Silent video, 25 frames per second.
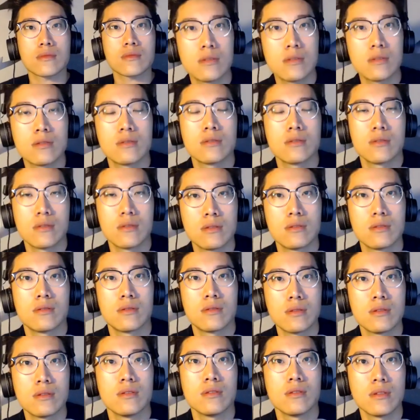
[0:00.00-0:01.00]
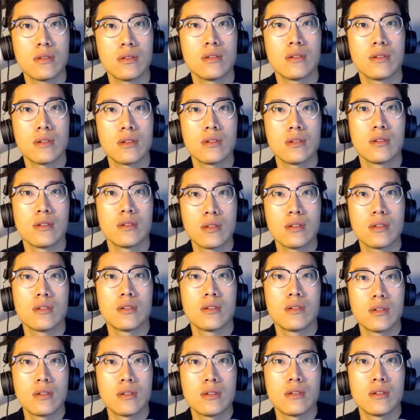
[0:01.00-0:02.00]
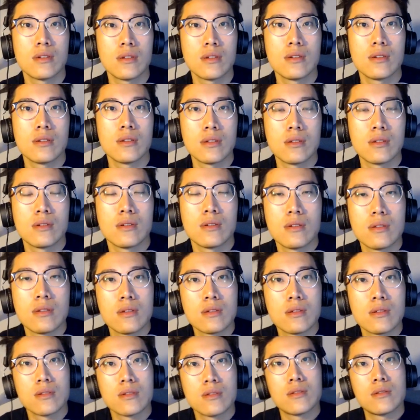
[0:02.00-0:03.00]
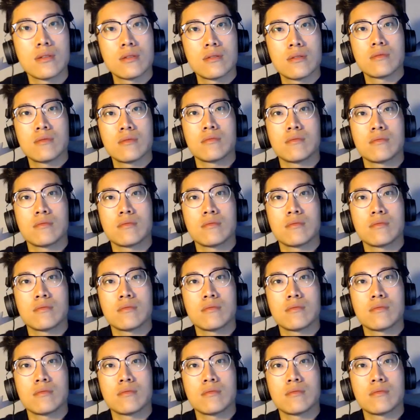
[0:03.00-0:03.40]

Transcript: So then what can happen is that if there